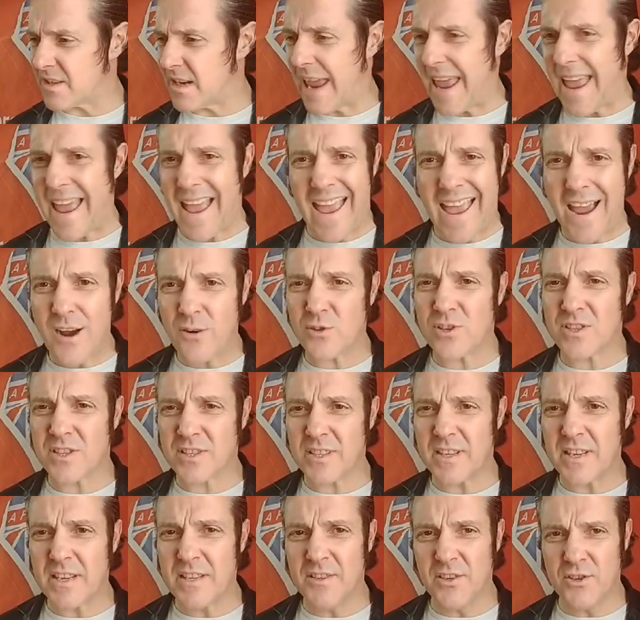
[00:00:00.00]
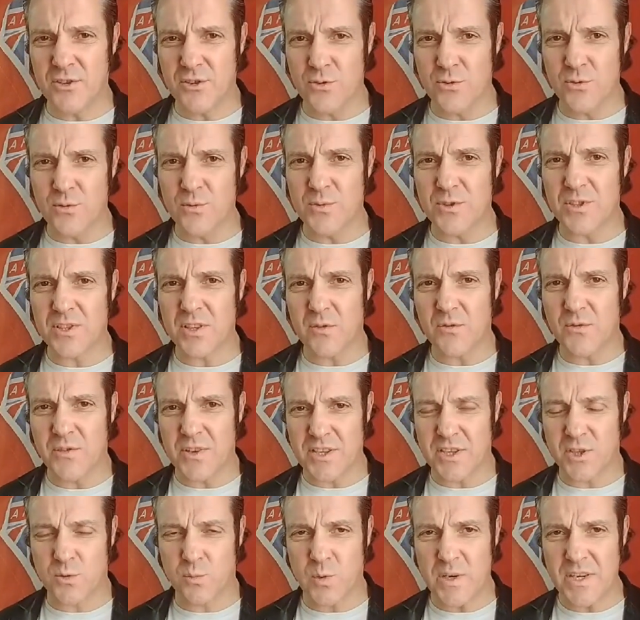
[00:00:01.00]
Else in the news
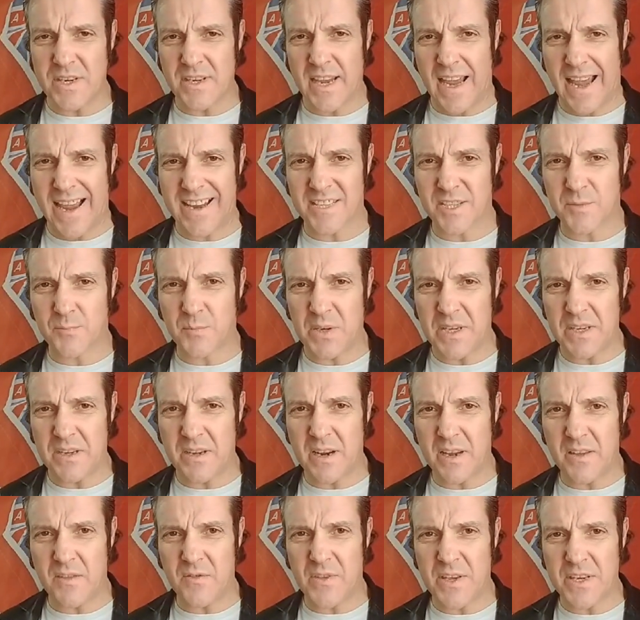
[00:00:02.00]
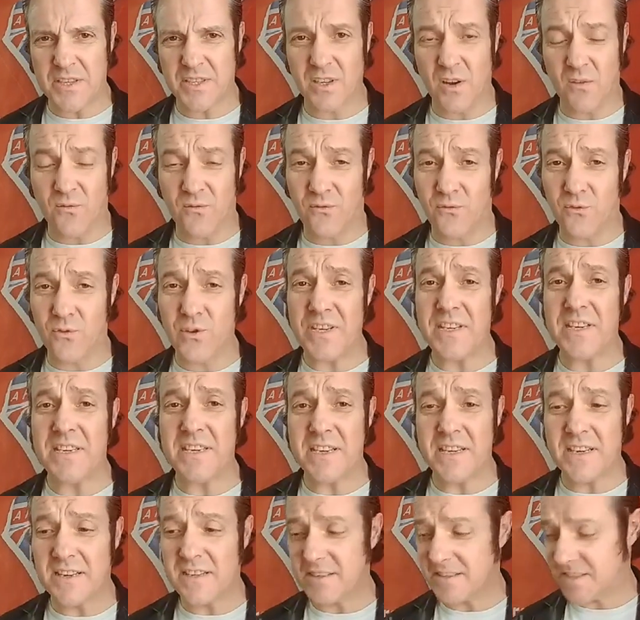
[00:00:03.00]
this week has been this free
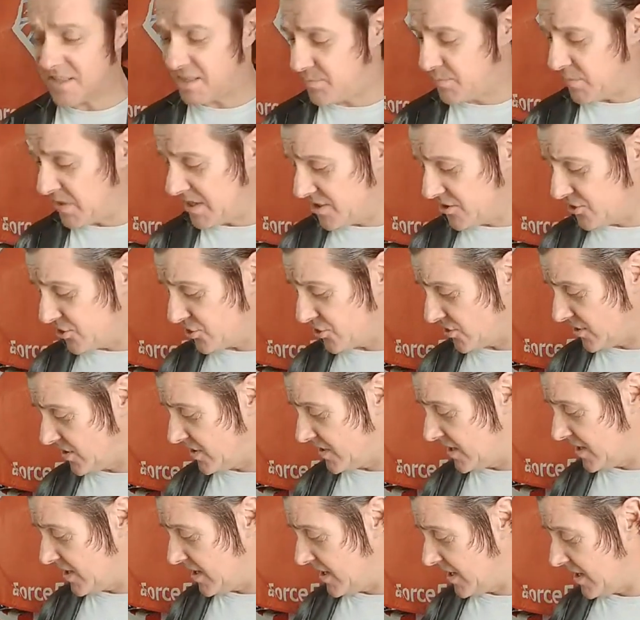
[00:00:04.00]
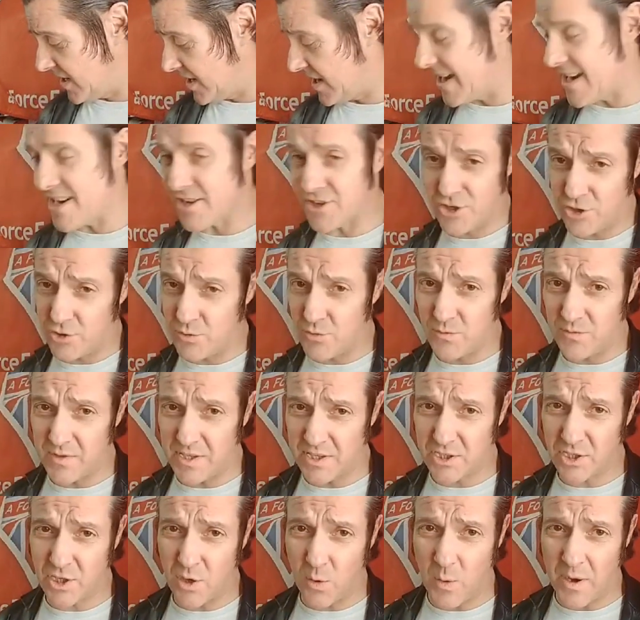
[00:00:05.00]
speech issue that's
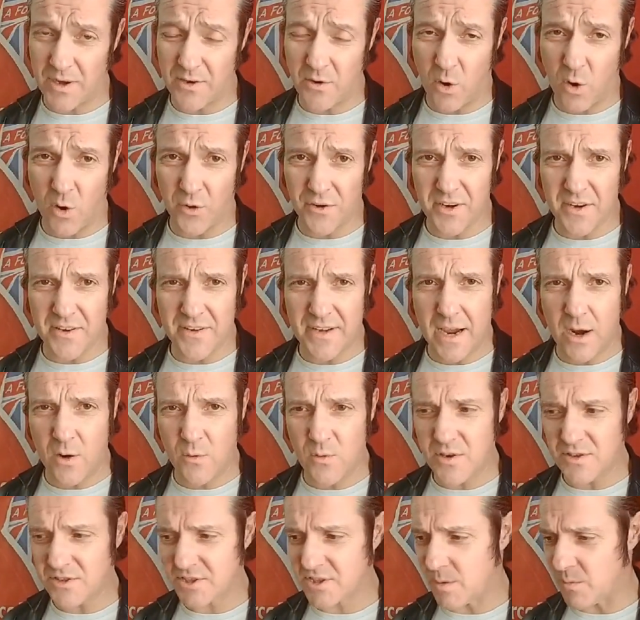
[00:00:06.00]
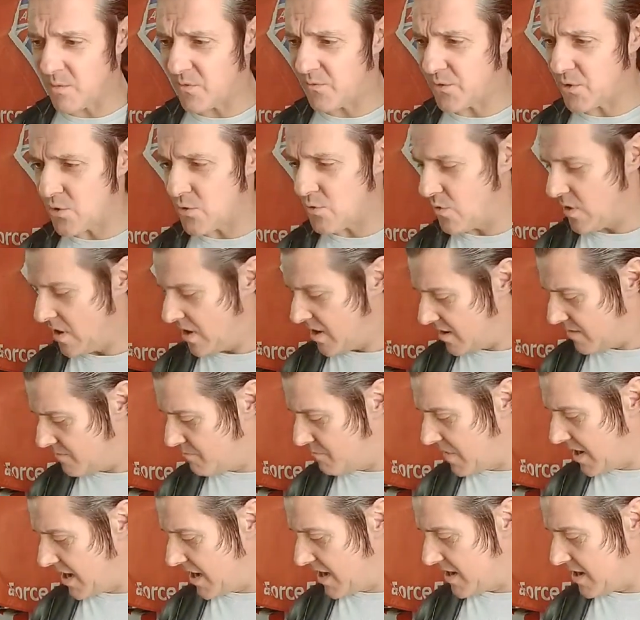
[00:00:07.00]
going on. Now, some of you
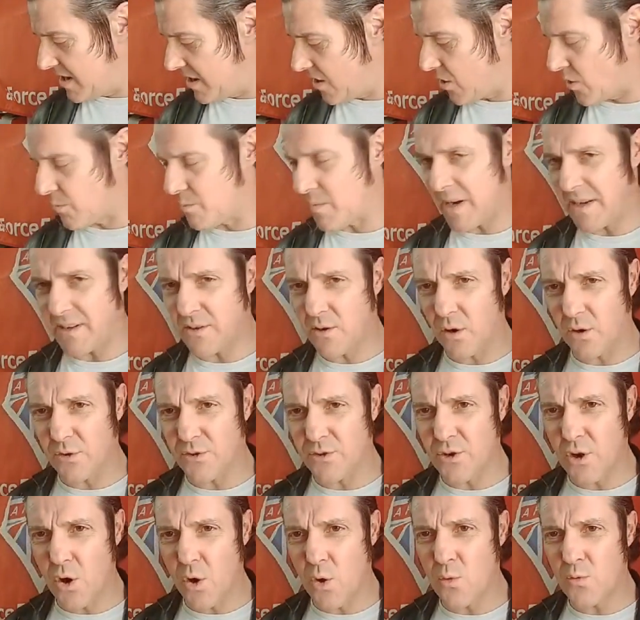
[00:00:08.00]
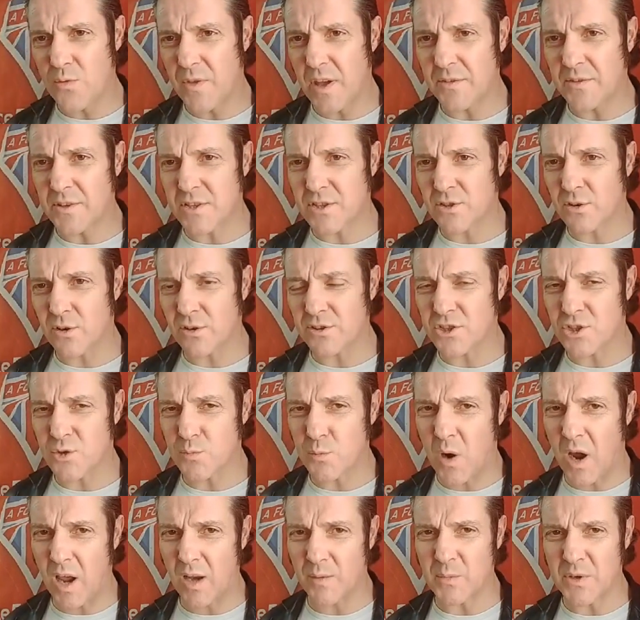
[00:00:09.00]
may or may not know that the Scottish
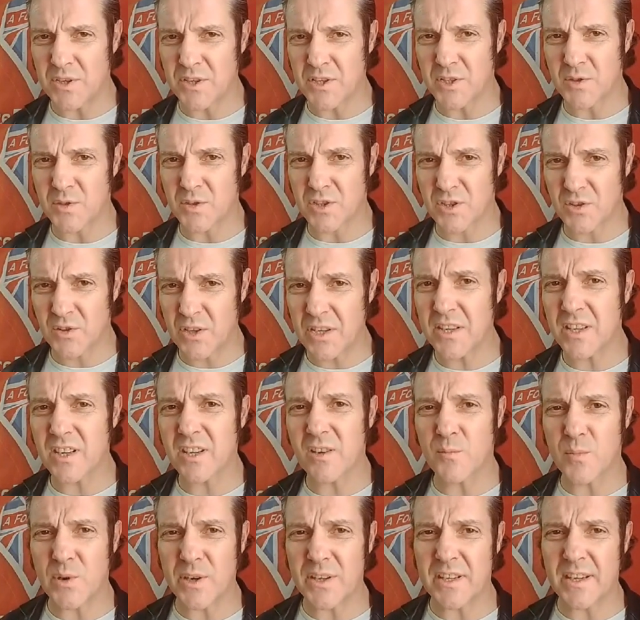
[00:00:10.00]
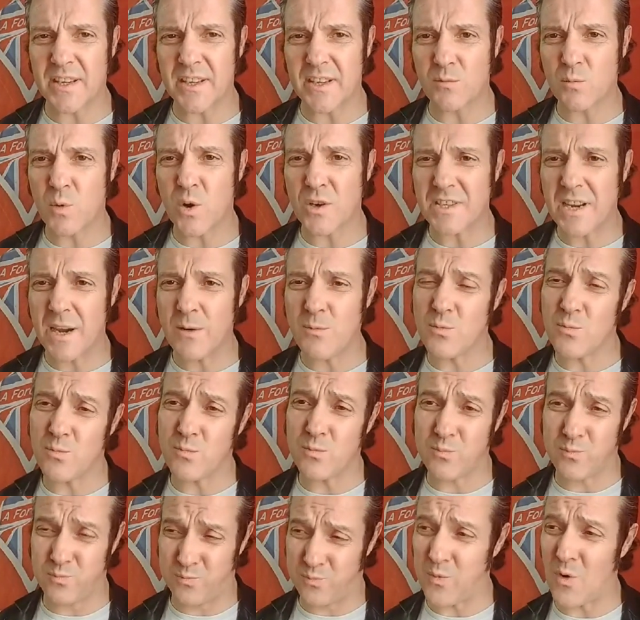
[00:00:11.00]
Parliament is thinking of bringing in
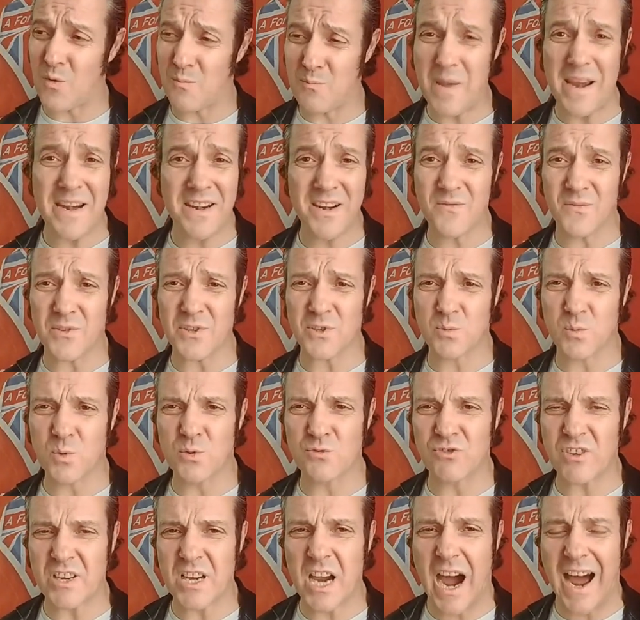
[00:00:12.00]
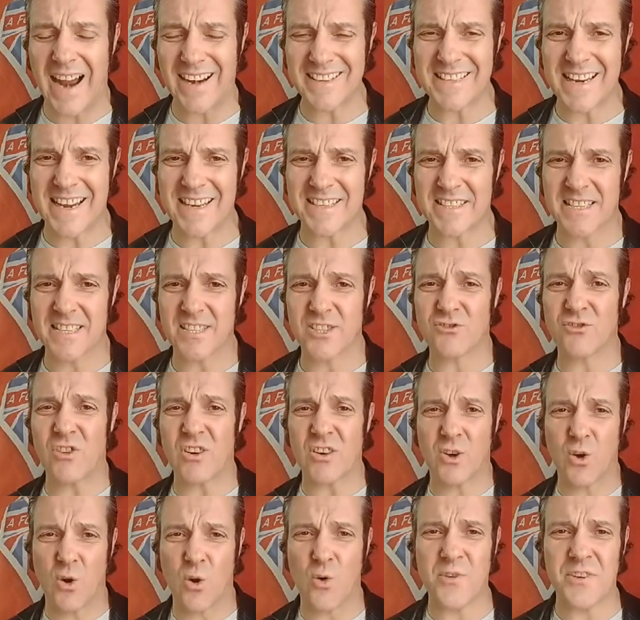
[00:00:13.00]
what many of us would regard as a
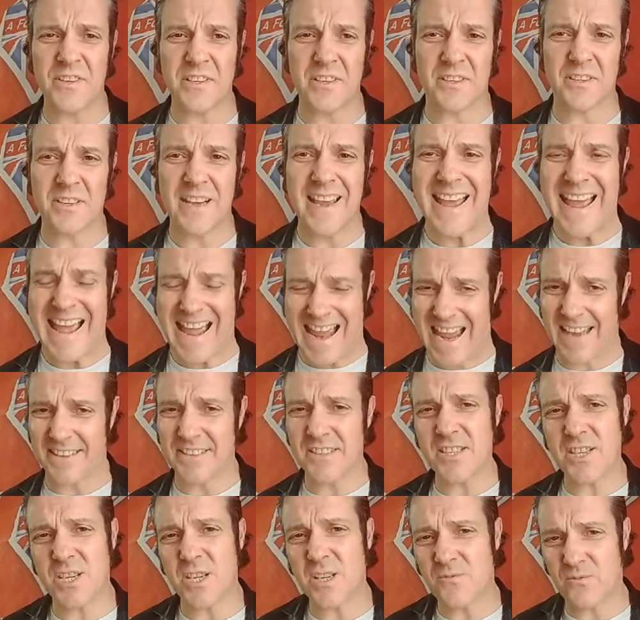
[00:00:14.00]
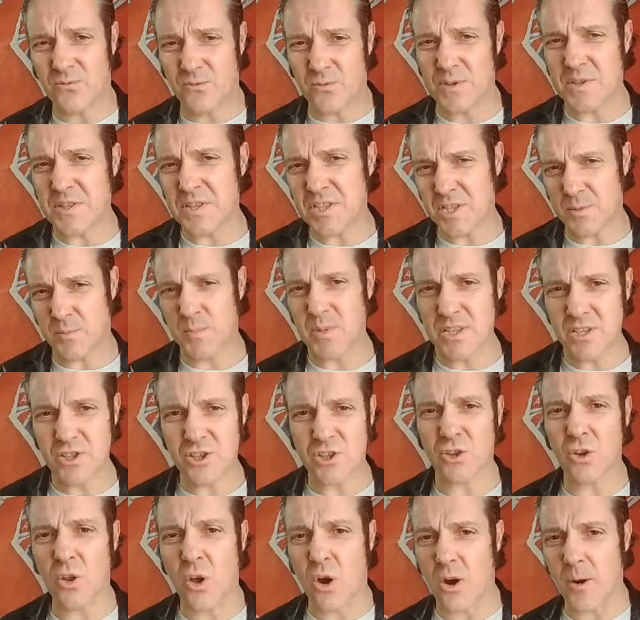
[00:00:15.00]
draconian anti-free speech
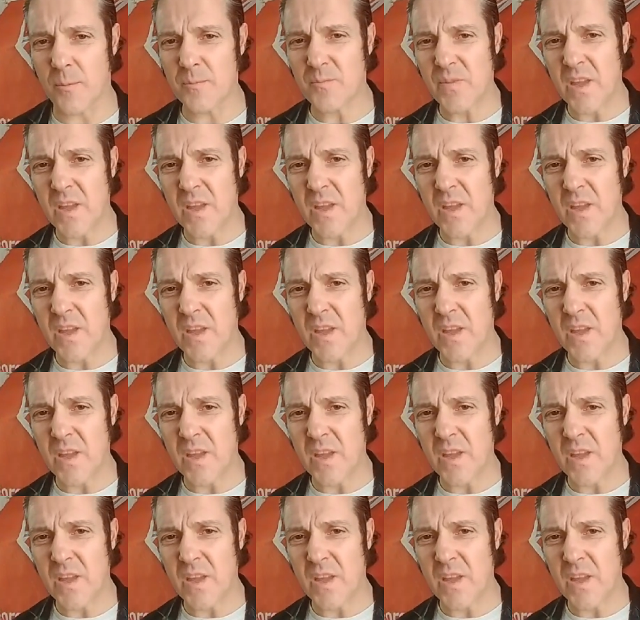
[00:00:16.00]
law.